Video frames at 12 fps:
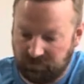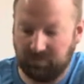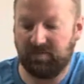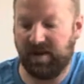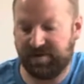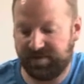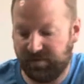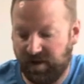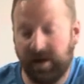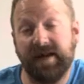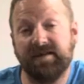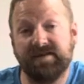Yes, the
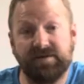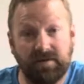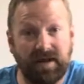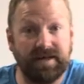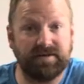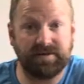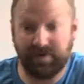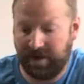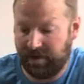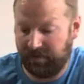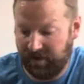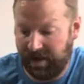night the lights went
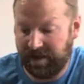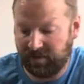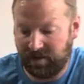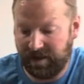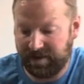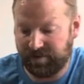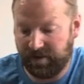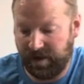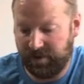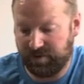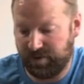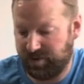out
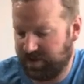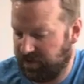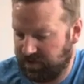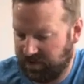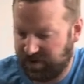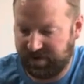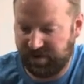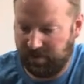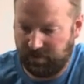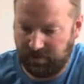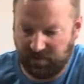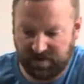in Georgia is
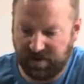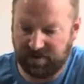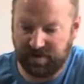such a